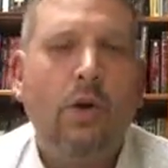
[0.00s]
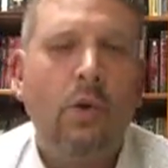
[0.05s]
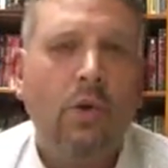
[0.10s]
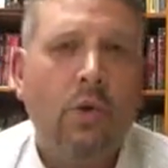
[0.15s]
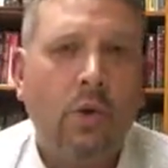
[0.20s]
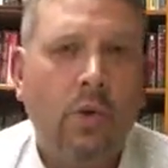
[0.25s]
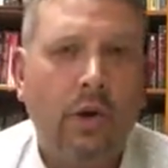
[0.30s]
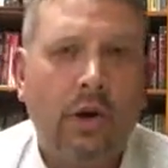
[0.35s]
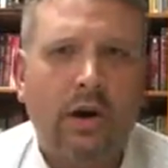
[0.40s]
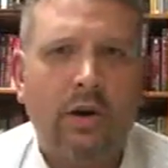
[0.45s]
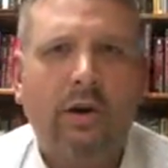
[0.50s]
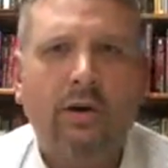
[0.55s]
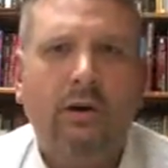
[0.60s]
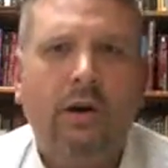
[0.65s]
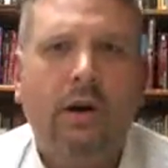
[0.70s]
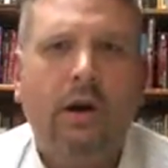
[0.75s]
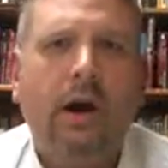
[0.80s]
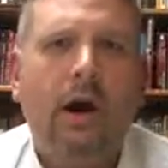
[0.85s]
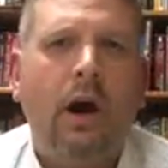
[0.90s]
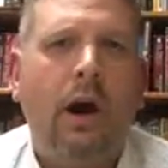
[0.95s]
Or
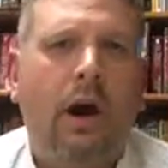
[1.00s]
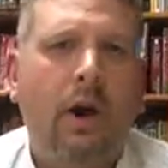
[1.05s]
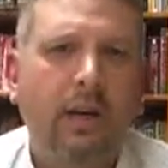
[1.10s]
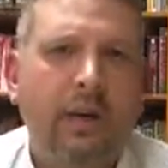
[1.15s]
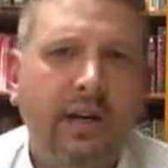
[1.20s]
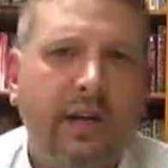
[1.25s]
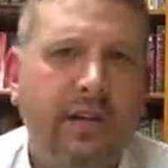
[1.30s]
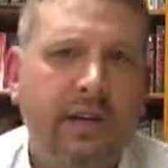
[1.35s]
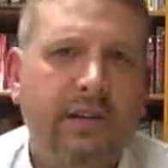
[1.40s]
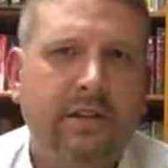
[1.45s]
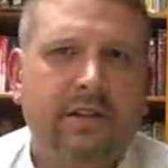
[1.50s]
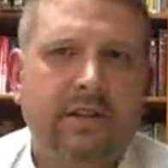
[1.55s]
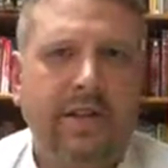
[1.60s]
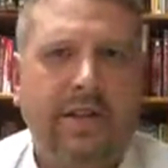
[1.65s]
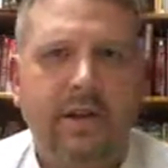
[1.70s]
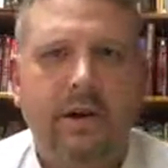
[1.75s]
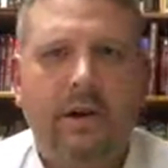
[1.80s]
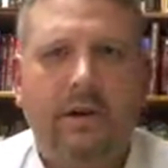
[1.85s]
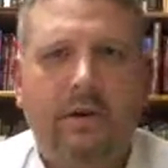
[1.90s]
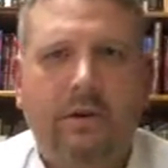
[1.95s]
are we going to
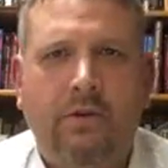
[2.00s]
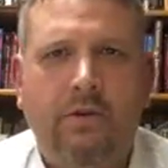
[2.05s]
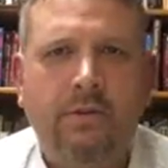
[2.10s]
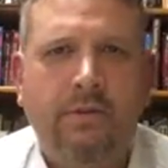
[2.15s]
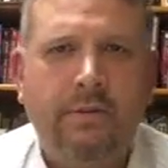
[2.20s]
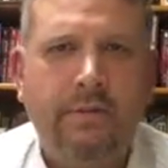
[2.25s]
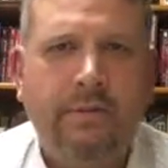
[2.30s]
stay home?